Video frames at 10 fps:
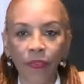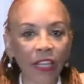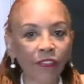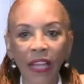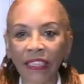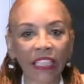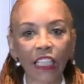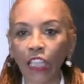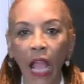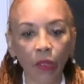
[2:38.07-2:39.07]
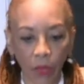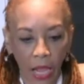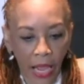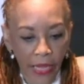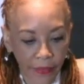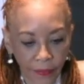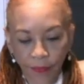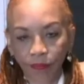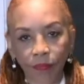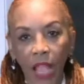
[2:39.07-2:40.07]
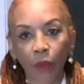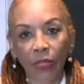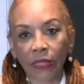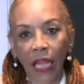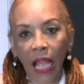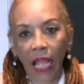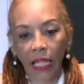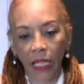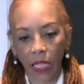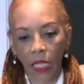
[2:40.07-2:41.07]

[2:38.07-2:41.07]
Even if I didn't, I wouldn't lie.